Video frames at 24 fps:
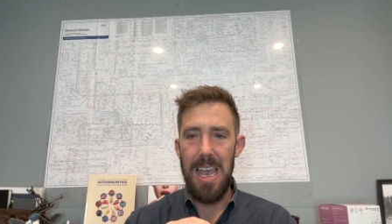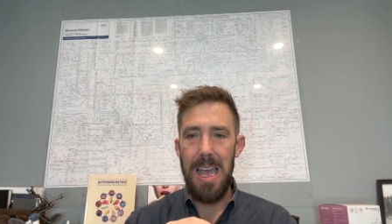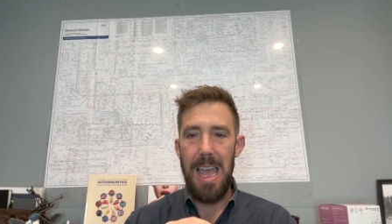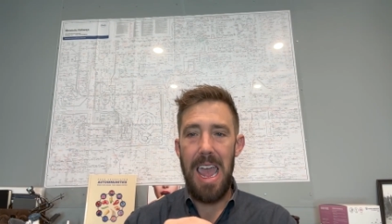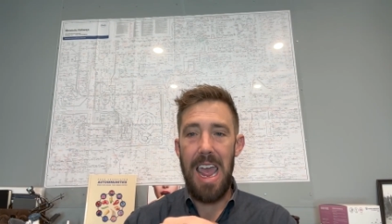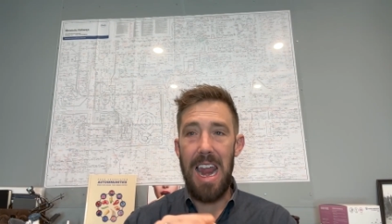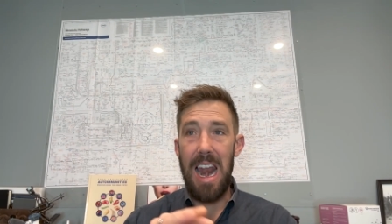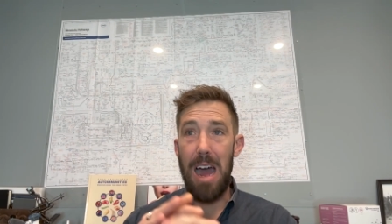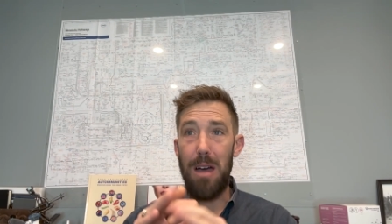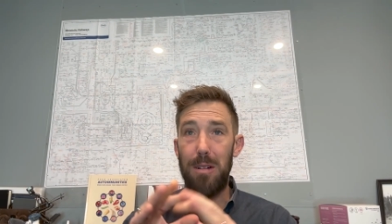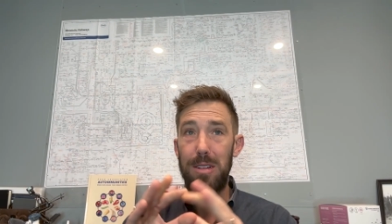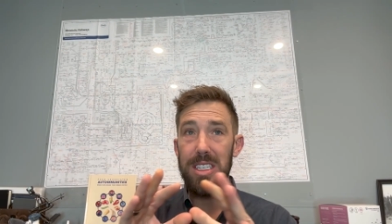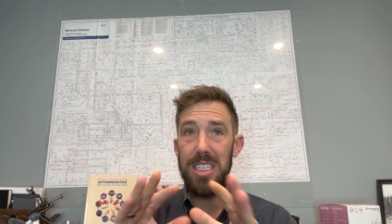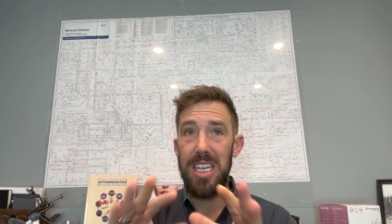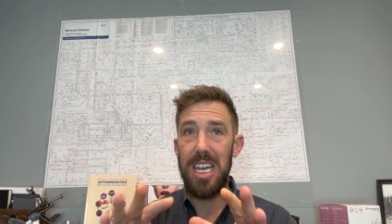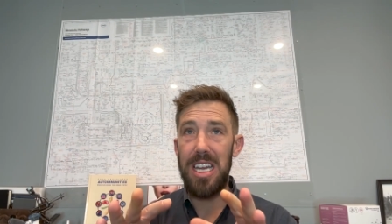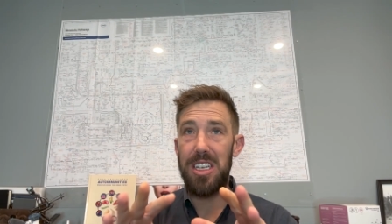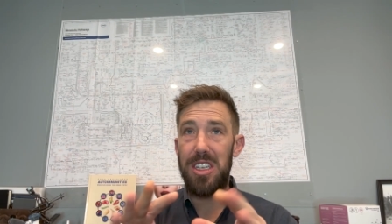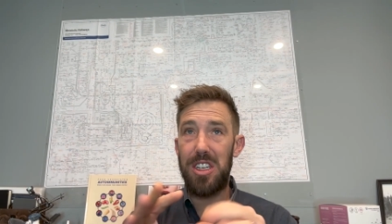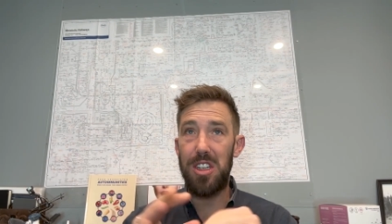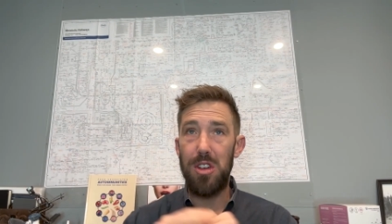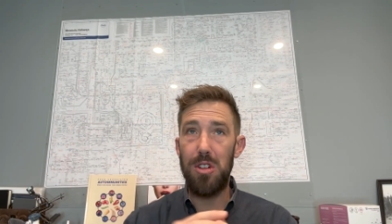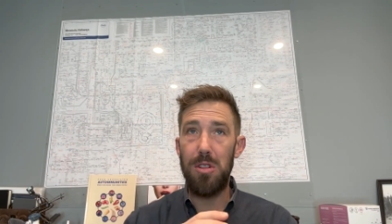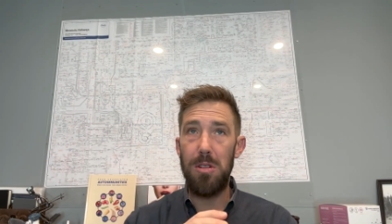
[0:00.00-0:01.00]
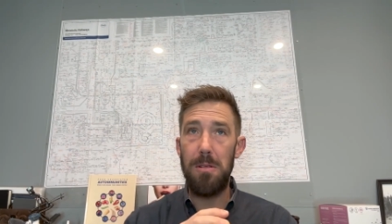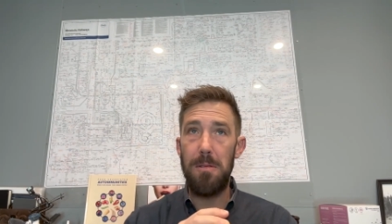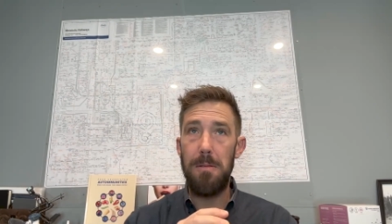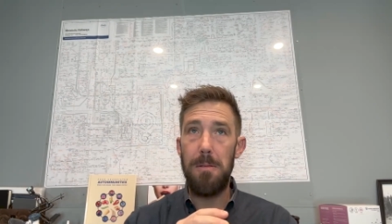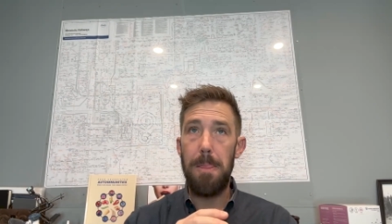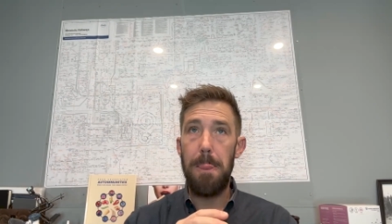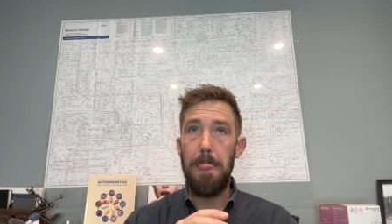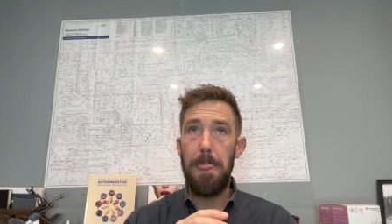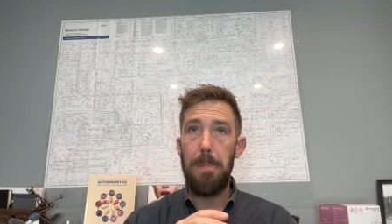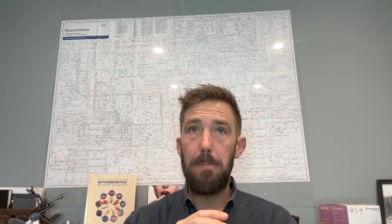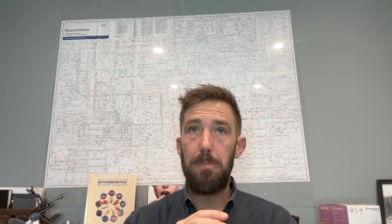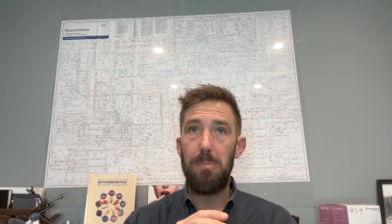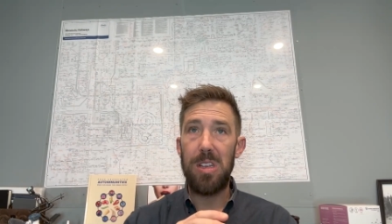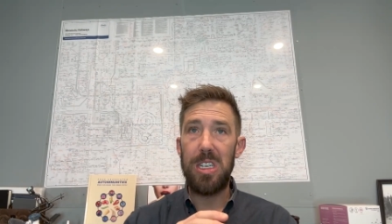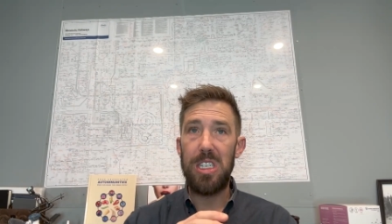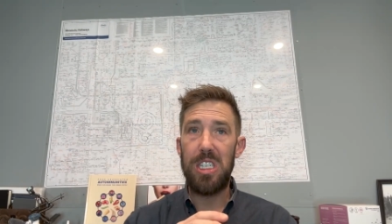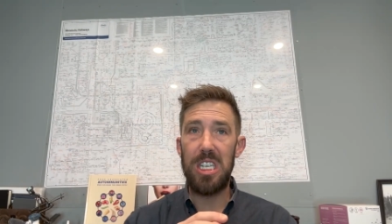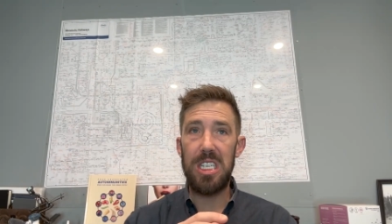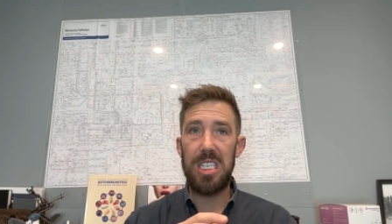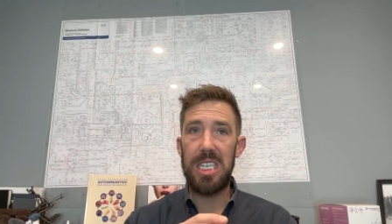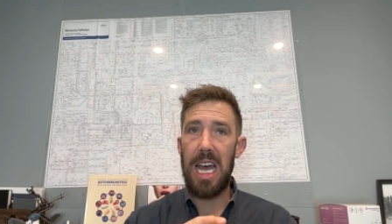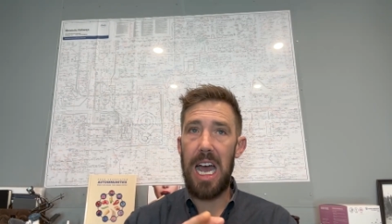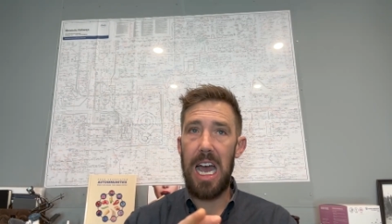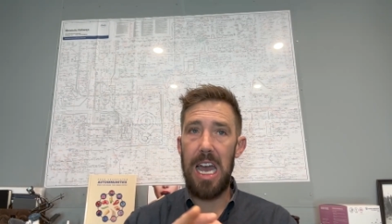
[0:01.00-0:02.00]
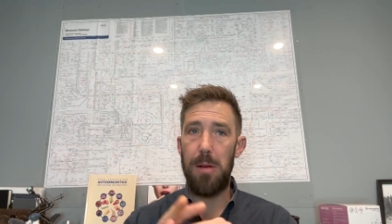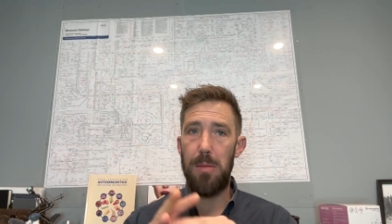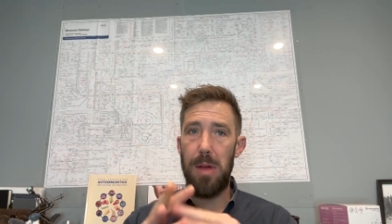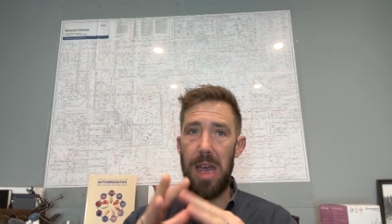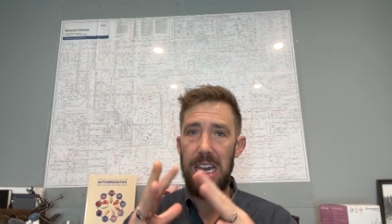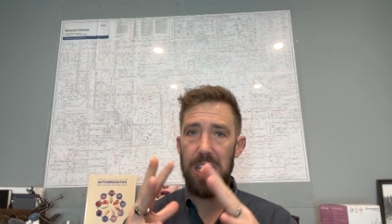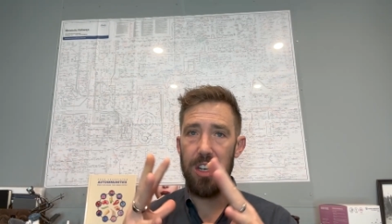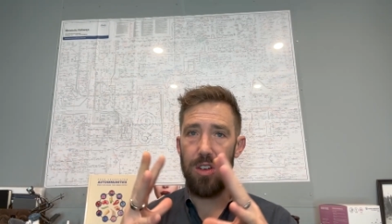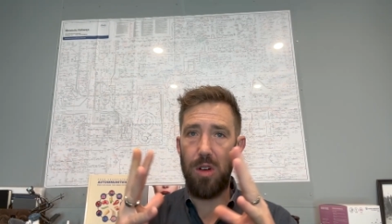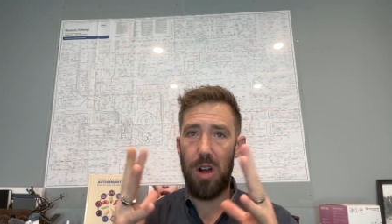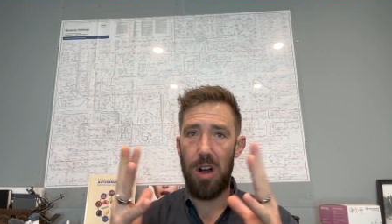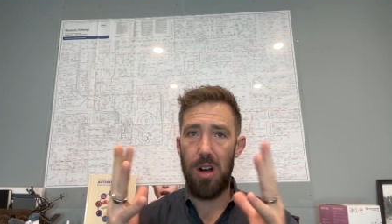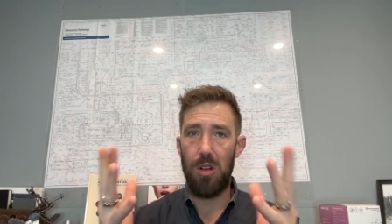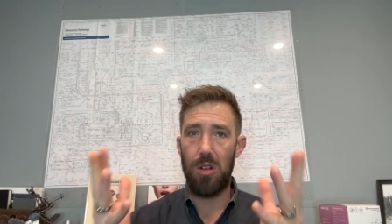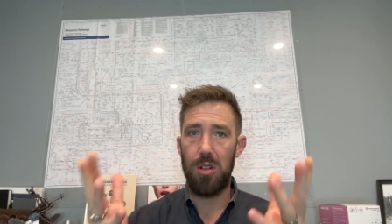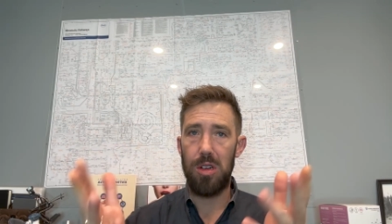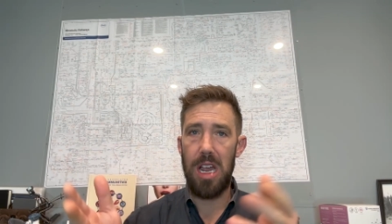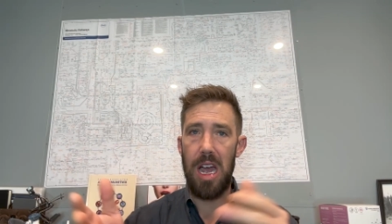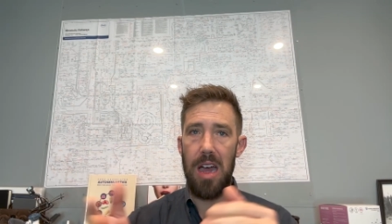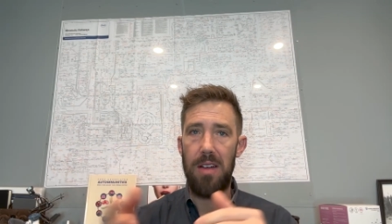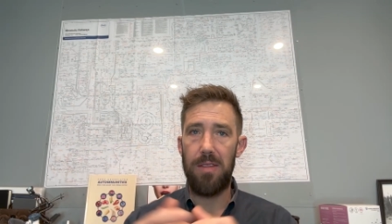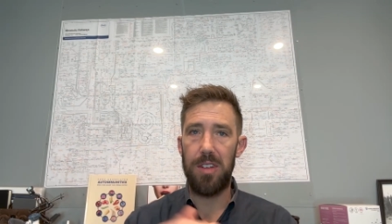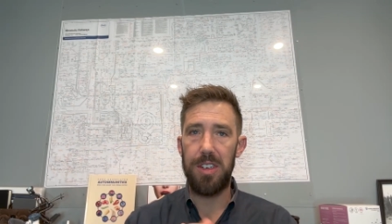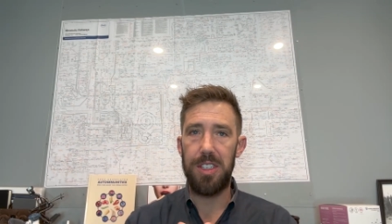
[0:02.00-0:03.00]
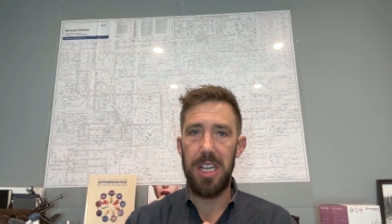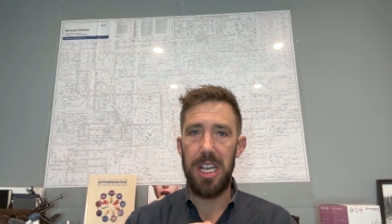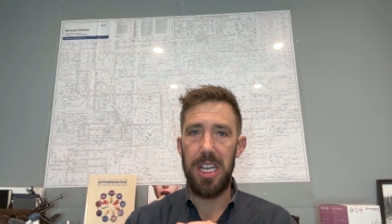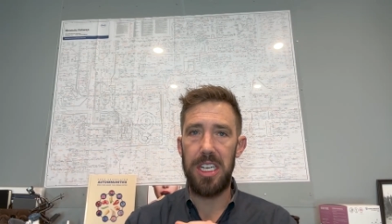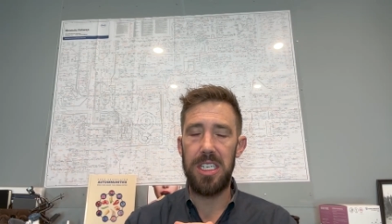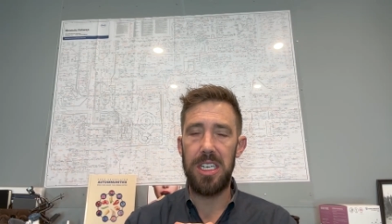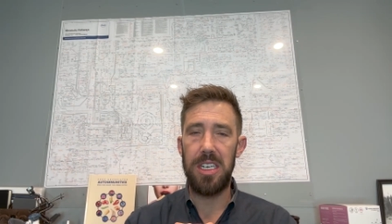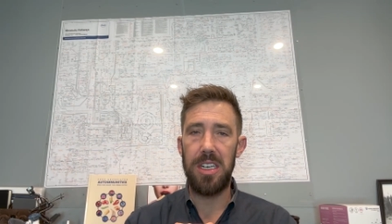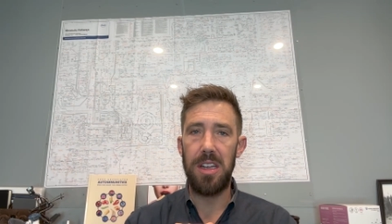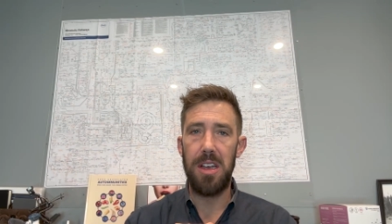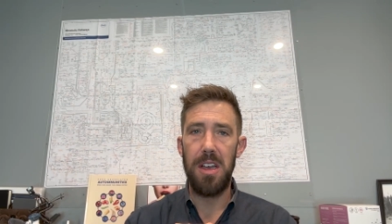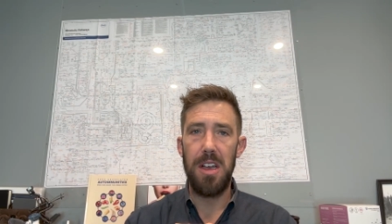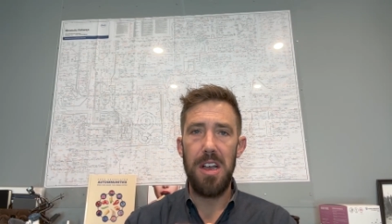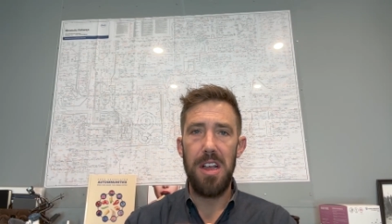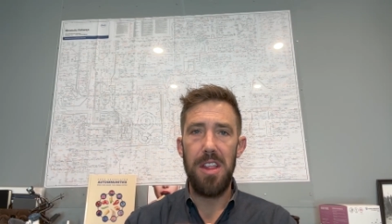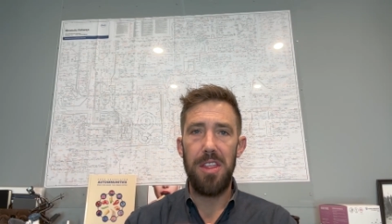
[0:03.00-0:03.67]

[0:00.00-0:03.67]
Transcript: And I would say too, just tying back to our whole conversation,